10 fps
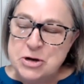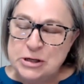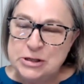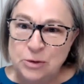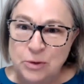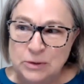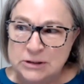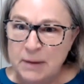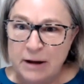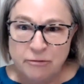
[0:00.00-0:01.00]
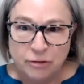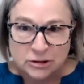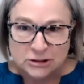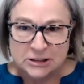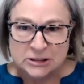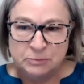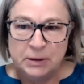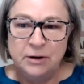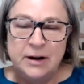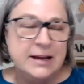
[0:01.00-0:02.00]
So it was my first
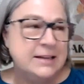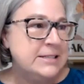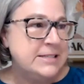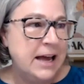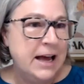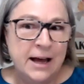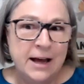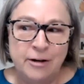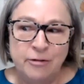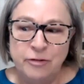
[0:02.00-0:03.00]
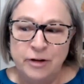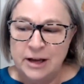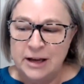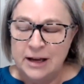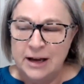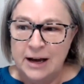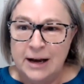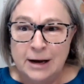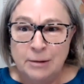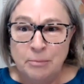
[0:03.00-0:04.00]
experience of
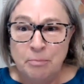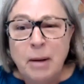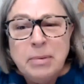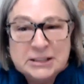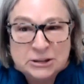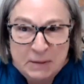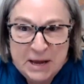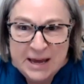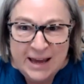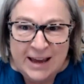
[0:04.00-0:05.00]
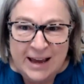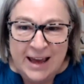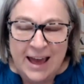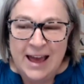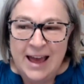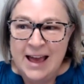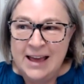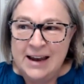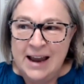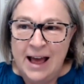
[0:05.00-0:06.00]
Um, public speaking,
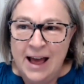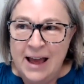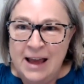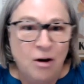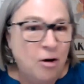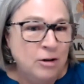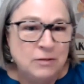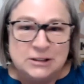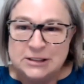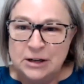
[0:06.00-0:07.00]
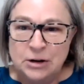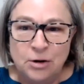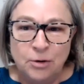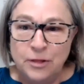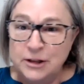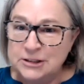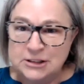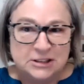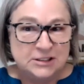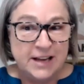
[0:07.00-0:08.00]
and I all of a sudden go, this
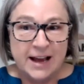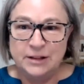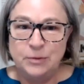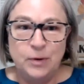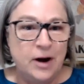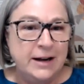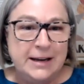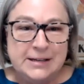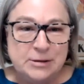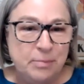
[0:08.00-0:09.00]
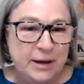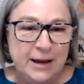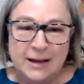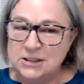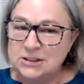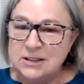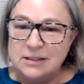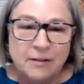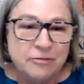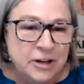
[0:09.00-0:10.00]
is exactly where I need to be. I just
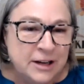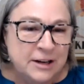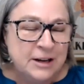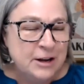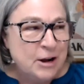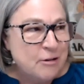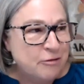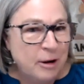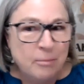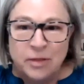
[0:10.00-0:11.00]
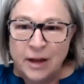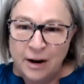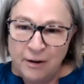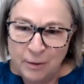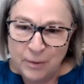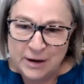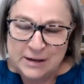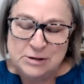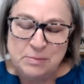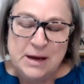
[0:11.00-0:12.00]
loved it. From there, I went
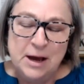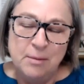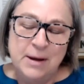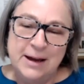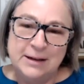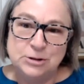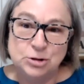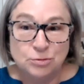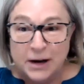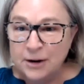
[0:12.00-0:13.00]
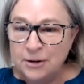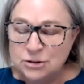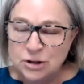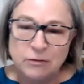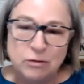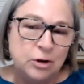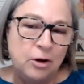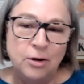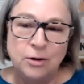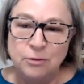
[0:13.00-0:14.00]
into becoming a trainer, traveled
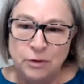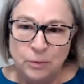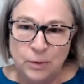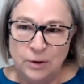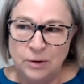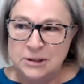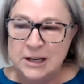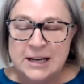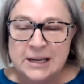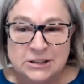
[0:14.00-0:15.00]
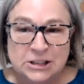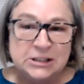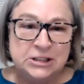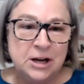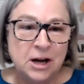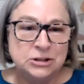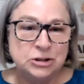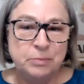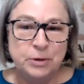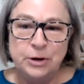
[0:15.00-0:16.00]
all over the world, teaching
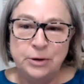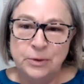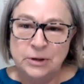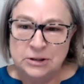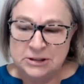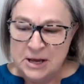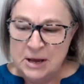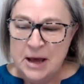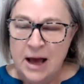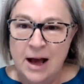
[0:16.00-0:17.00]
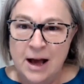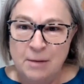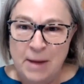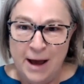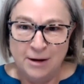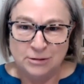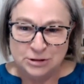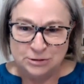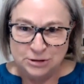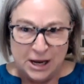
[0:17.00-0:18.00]
entrepreneurs um, how
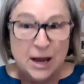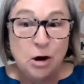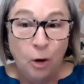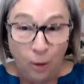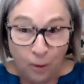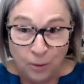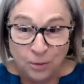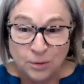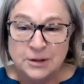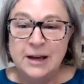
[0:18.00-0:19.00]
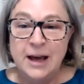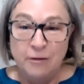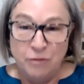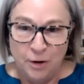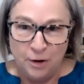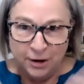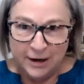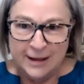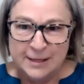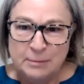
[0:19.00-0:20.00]
to take hold of the heart
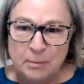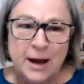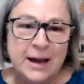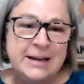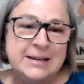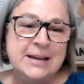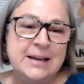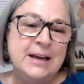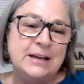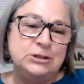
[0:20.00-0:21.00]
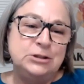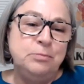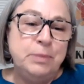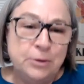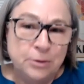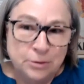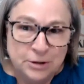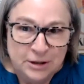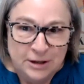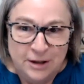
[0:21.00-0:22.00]
and mind to
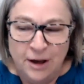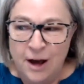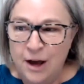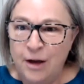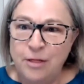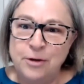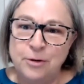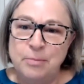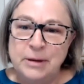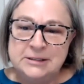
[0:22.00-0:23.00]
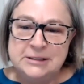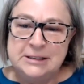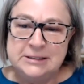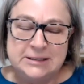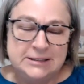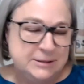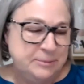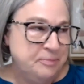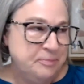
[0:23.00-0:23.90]
build uh, their businesses.